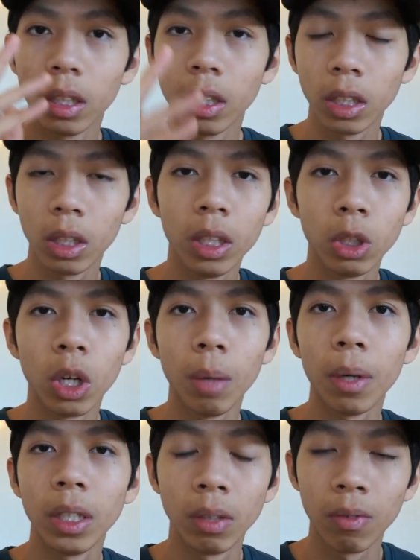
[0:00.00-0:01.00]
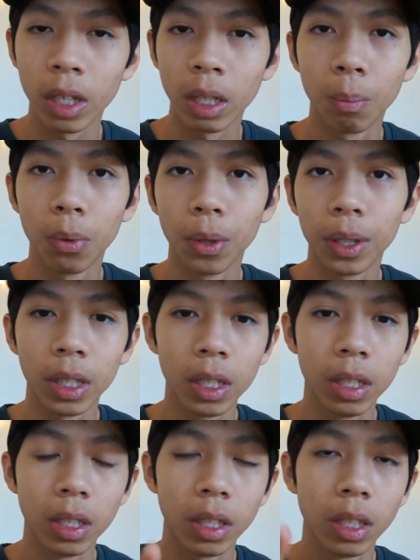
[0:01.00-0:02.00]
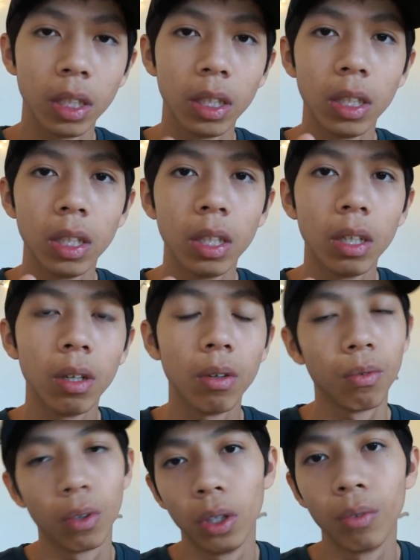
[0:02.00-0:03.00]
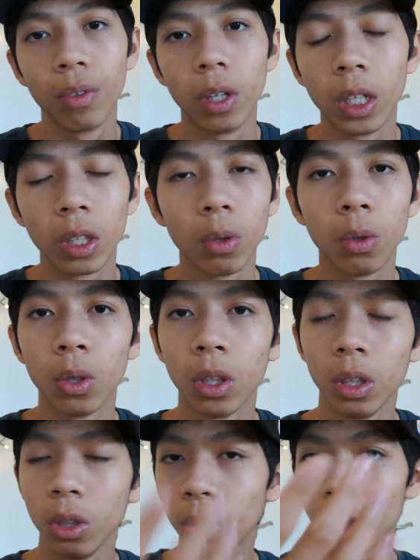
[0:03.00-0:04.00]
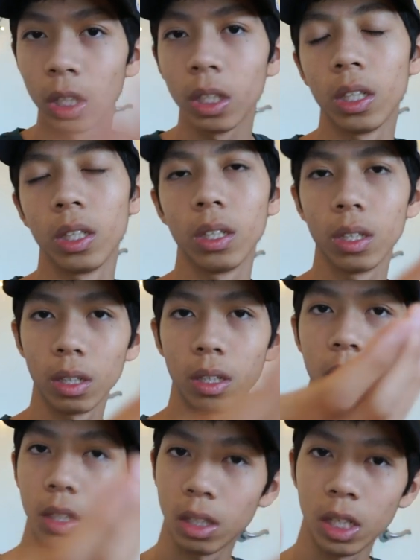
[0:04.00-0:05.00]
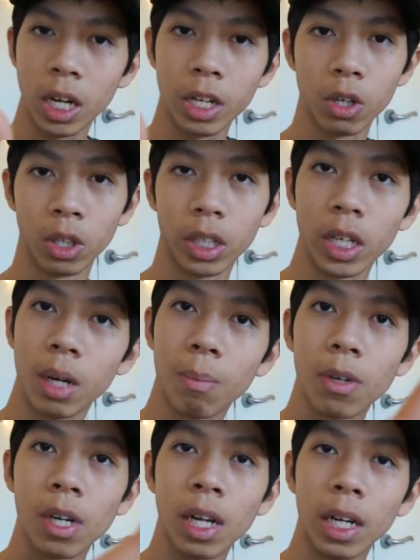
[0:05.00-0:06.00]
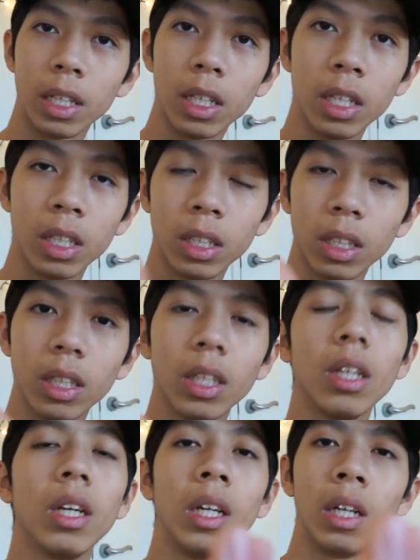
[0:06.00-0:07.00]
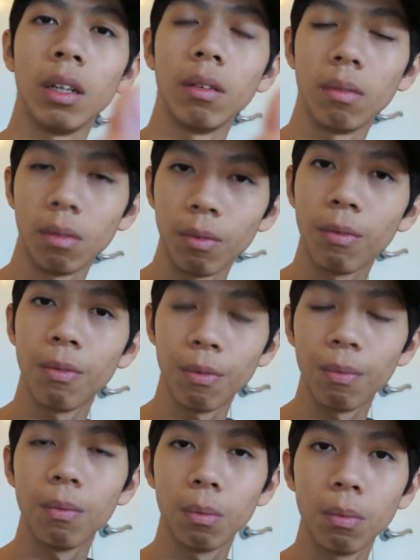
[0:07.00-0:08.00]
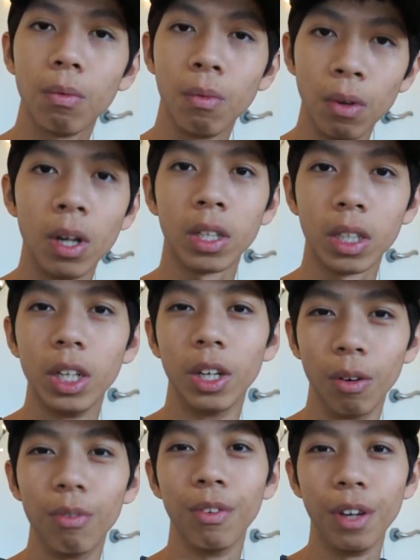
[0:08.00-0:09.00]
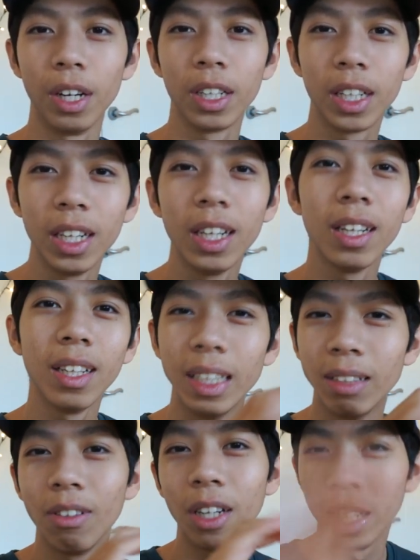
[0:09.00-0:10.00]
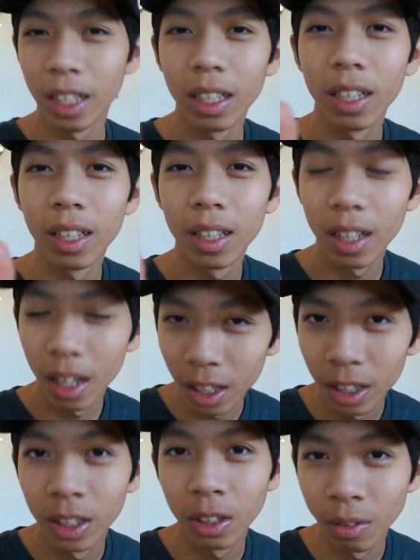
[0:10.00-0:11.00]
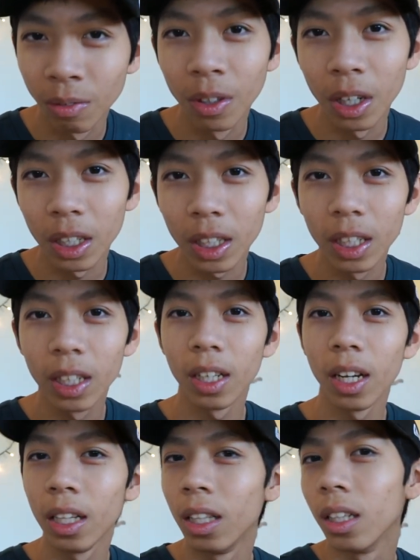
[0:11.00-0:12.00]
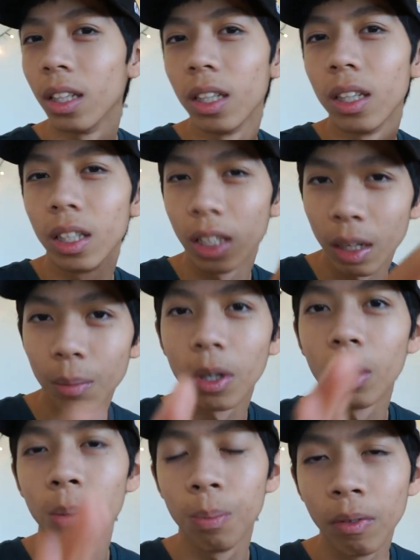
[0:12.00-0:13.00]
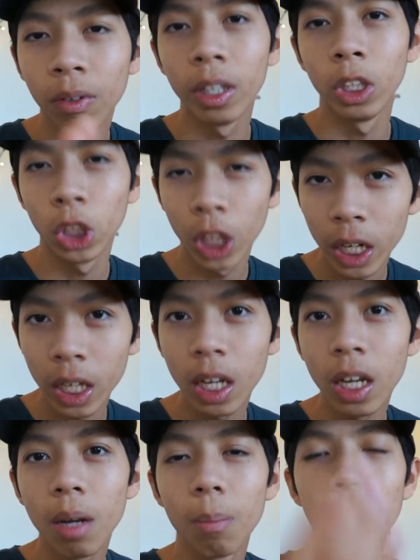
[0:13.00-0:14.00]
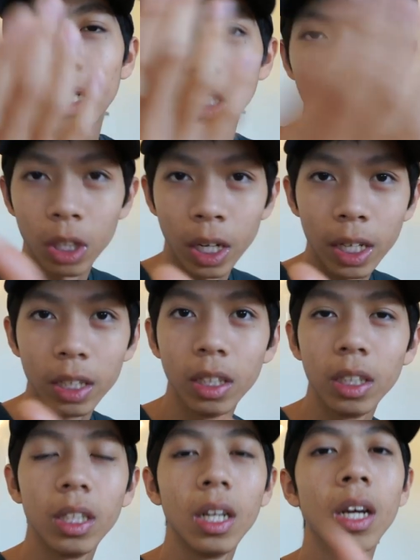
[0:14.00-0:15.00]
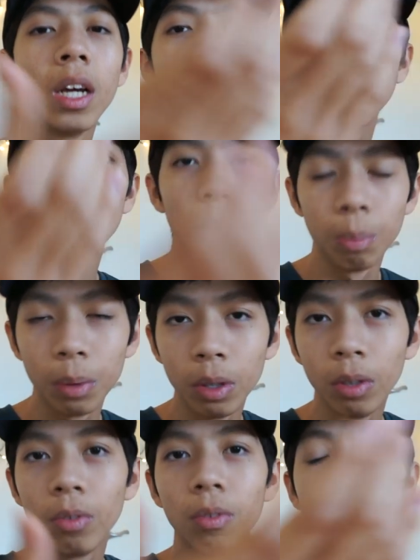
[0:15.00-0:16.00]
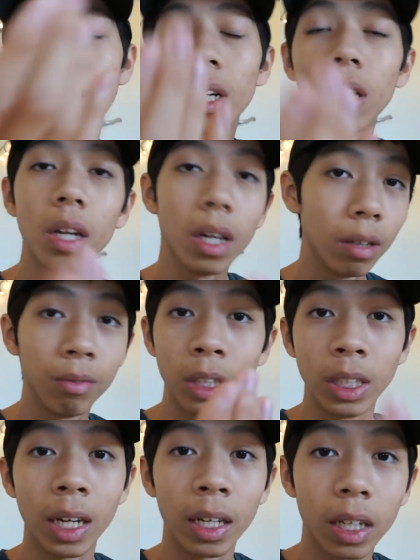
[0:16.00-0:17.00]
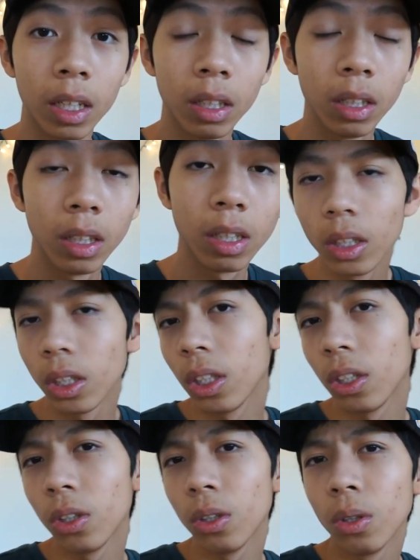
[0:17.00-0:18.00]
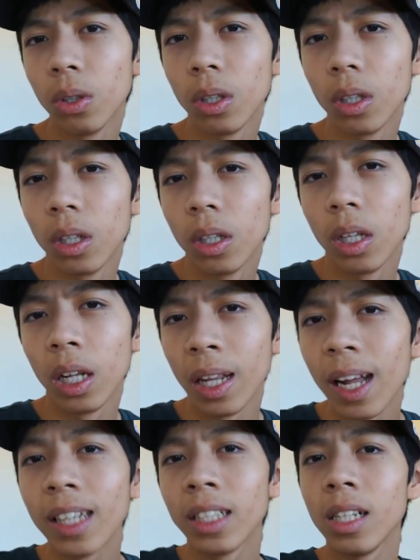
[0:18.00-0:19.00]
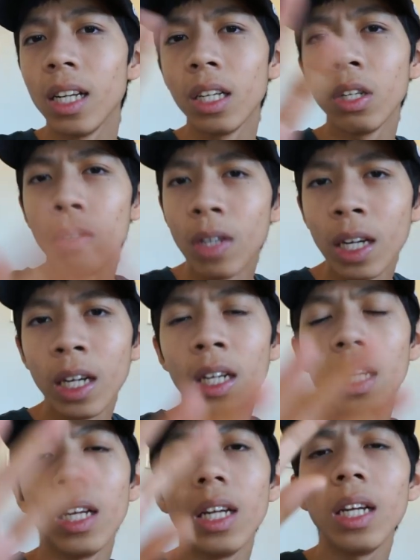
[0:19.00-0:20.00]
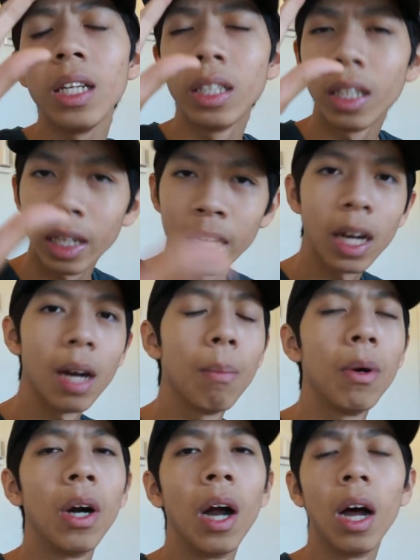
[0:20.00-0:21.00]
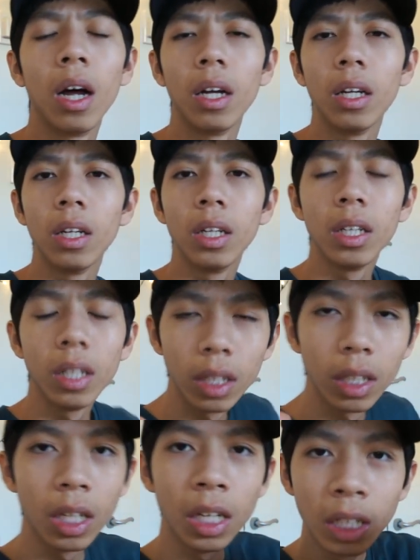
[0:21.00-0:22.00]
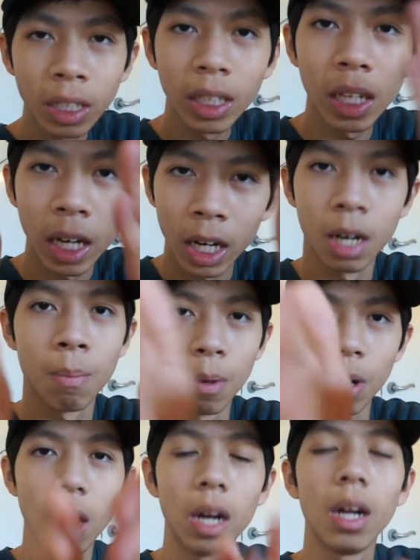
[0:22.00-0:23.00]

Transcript: So the tripod is very important for a vlog or you're gonna take your camera like this and vlog your vlog. It's very hard to vlog and the camera will be very shaky because your hands will move every second. So the last thing you need is a camera. This camera.